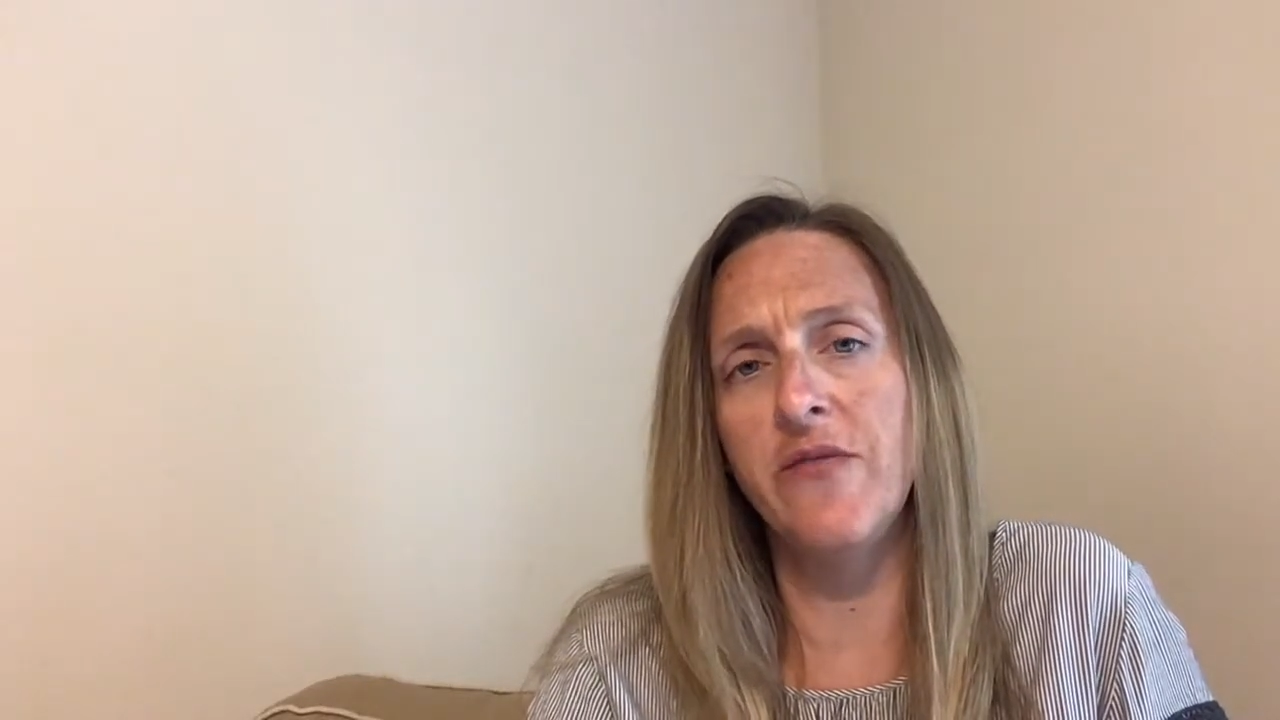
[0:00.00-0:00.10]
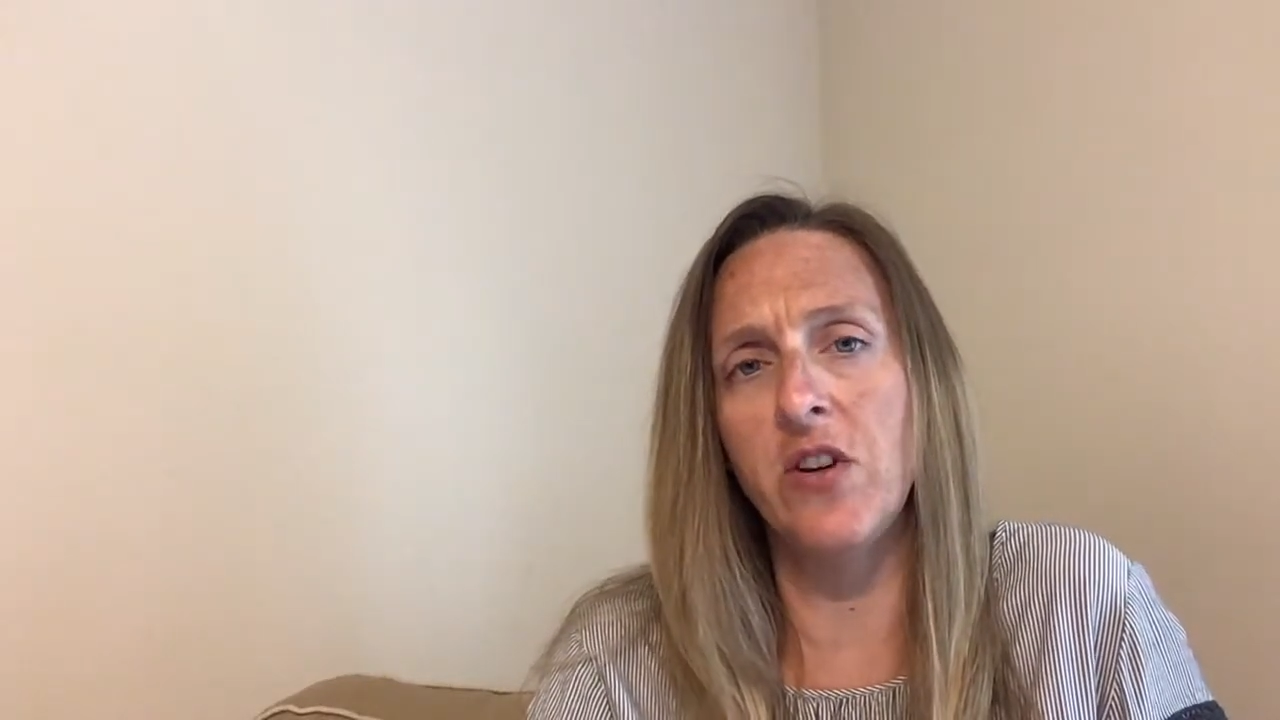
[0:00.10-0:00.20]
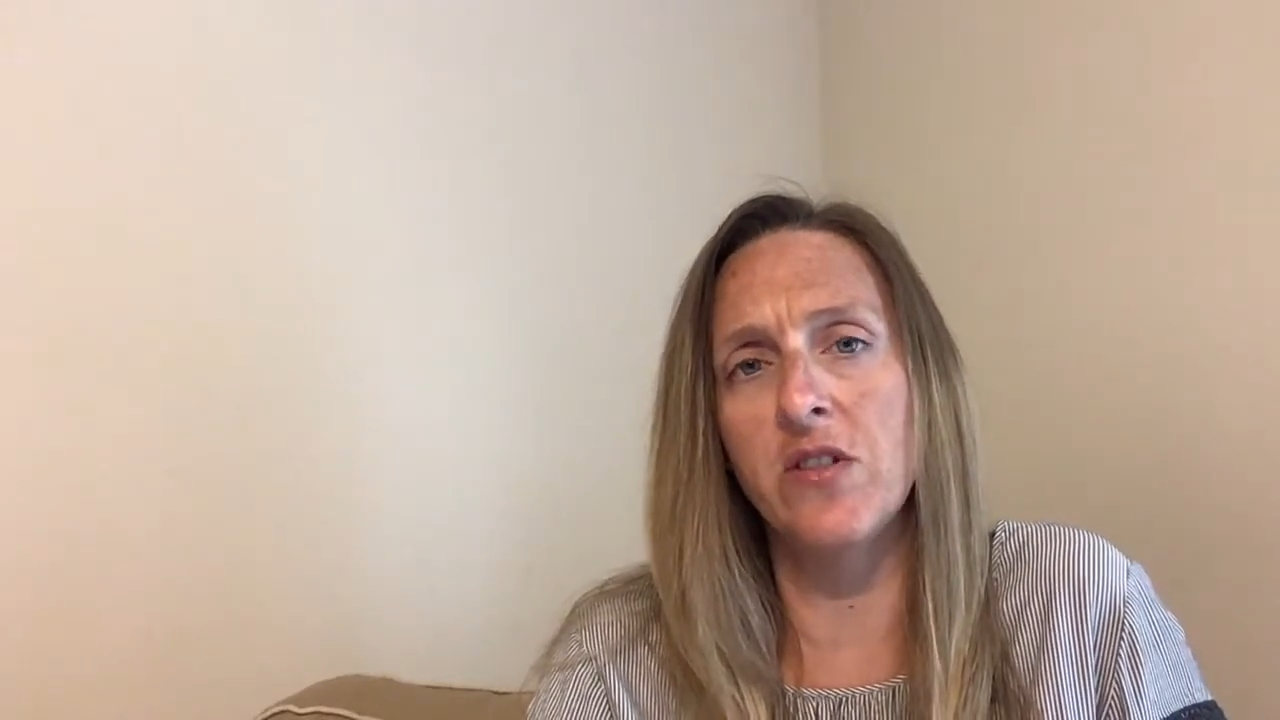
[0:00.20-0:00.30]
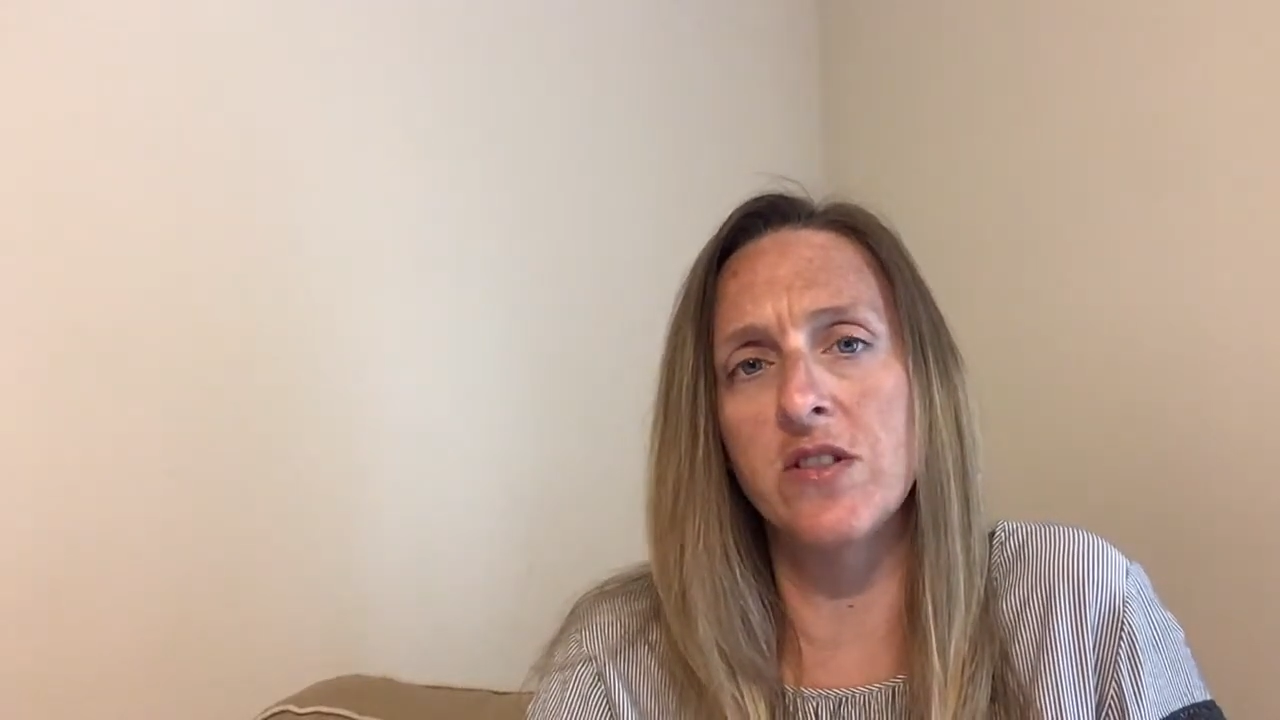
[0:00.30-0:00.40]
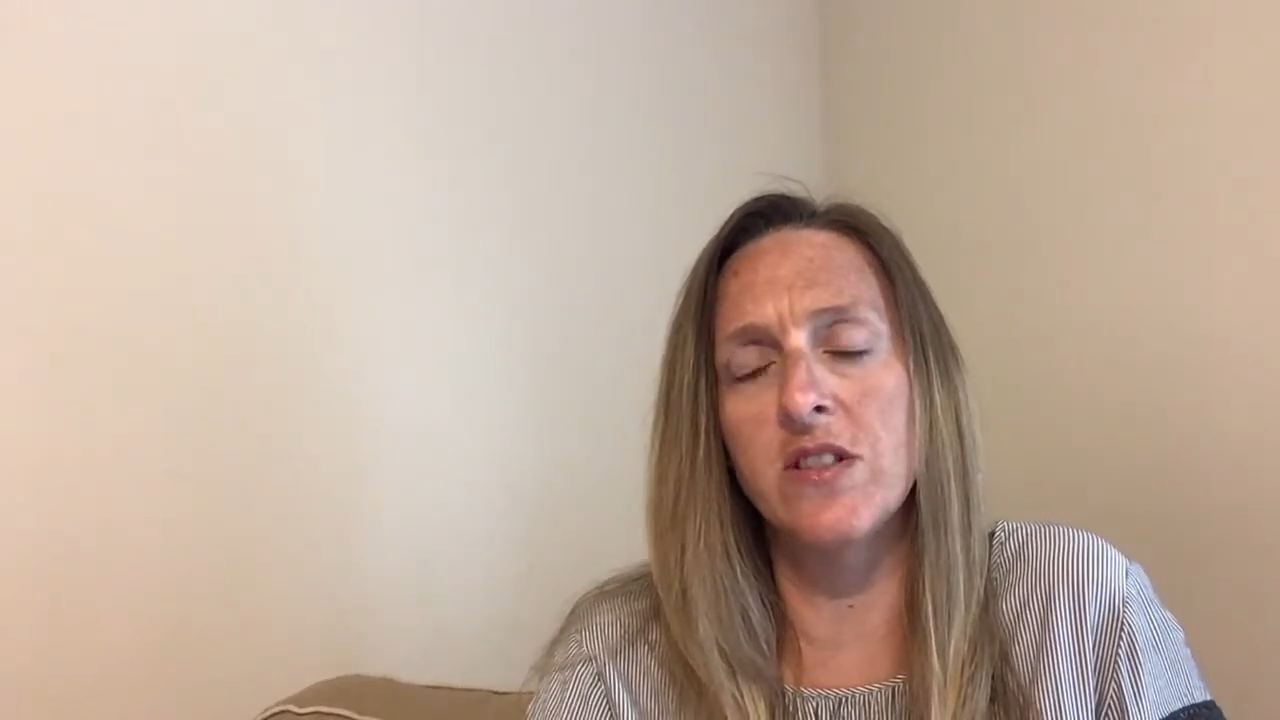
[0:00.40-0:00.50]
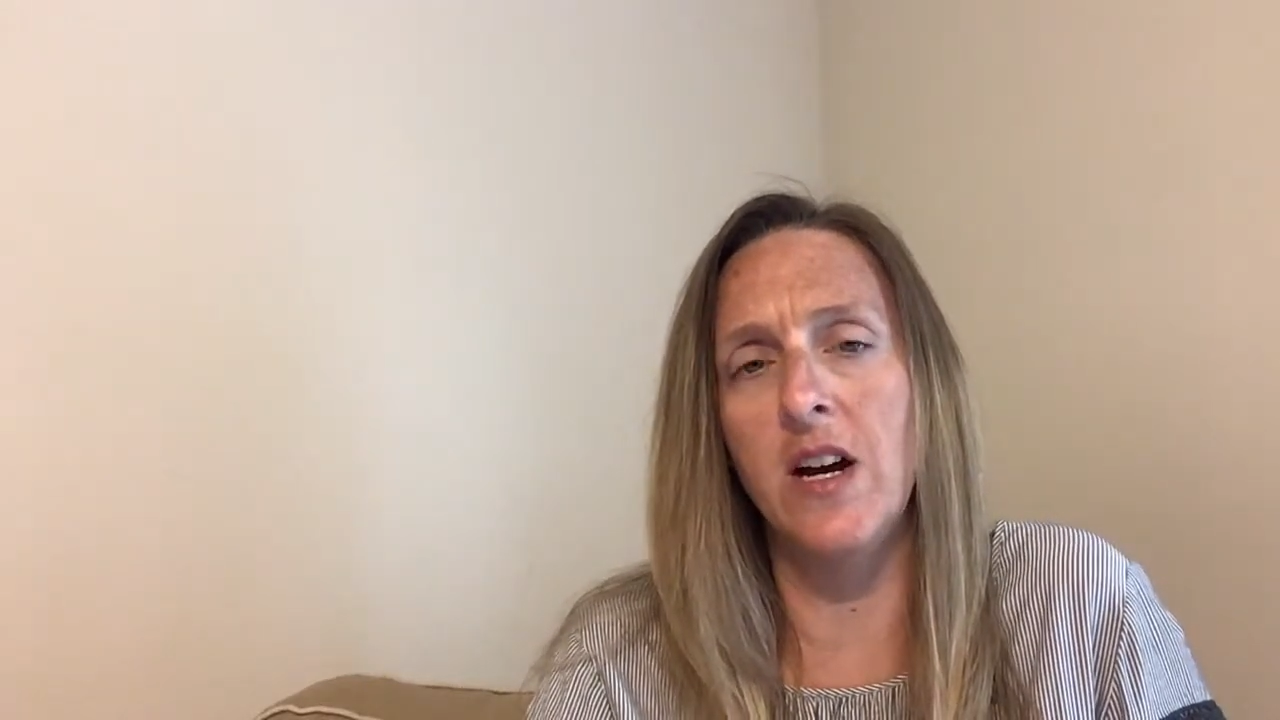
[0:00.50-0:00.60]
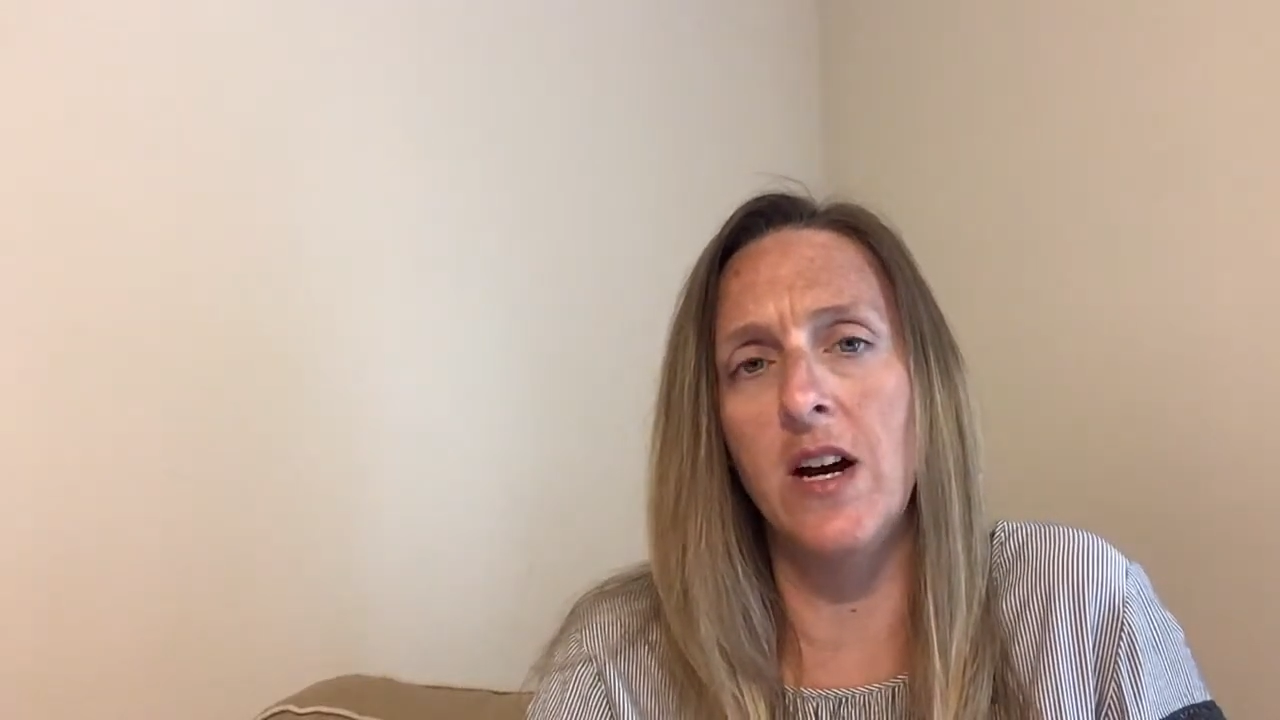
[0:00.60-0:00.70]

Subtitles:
first